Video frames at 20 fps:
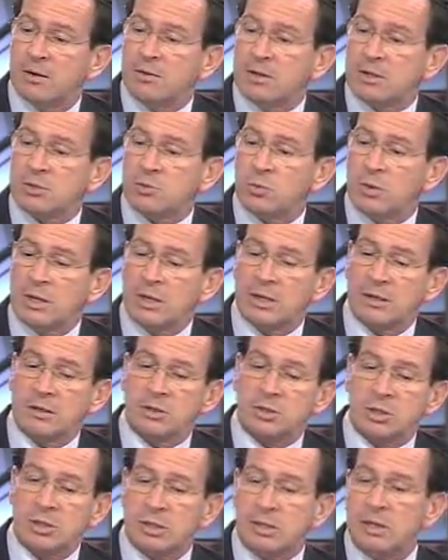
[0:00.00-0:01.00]
this week, and
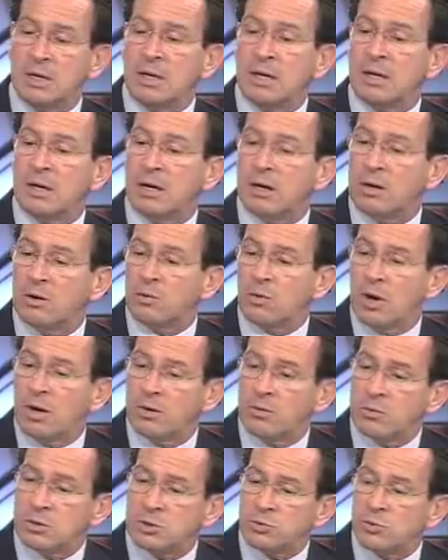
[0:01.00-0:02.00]
she
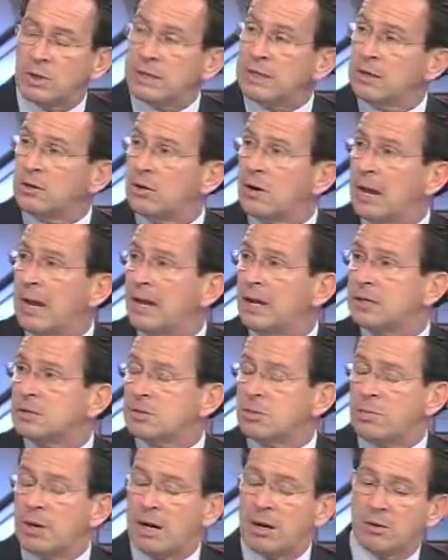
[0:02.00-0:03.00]
was wringing her hands
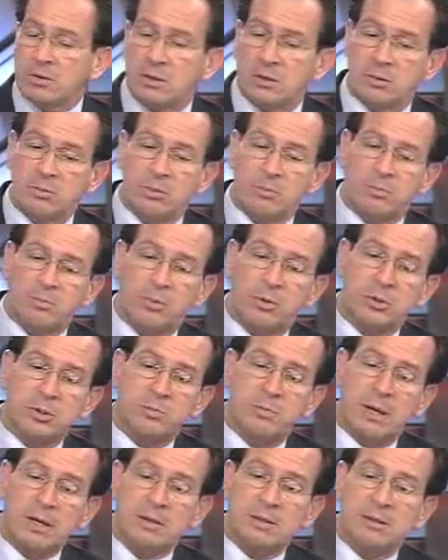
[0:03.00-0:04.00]
about the
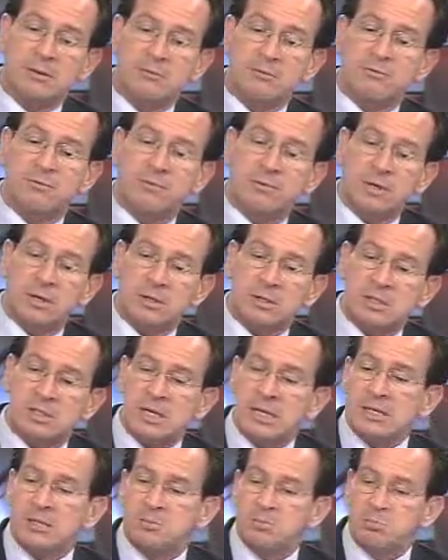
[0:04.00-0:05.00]
prospective
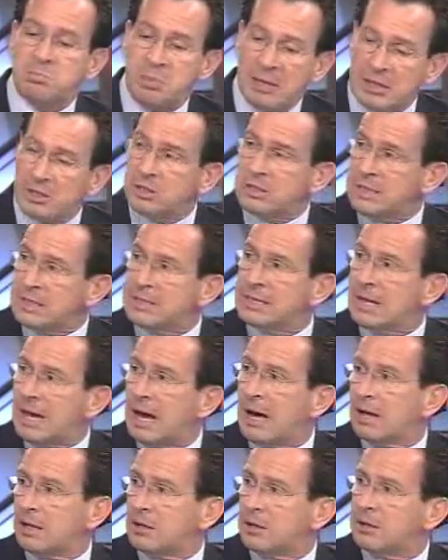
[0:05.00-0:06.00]
$6 billion
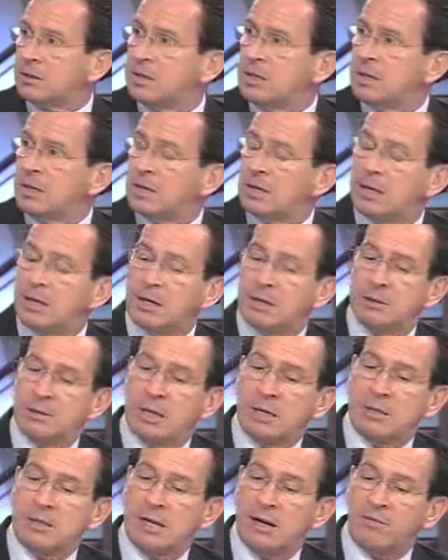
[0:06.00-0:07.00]

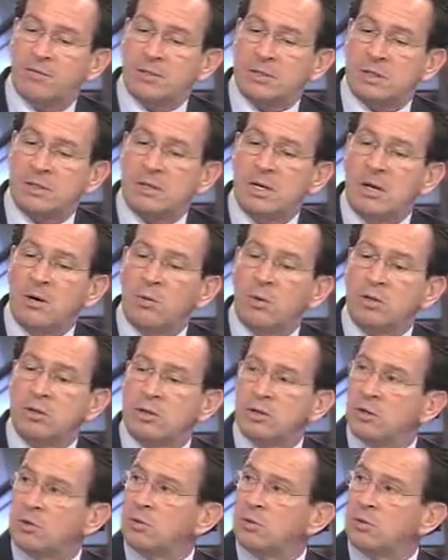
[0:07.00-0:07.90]
deficit. Well, you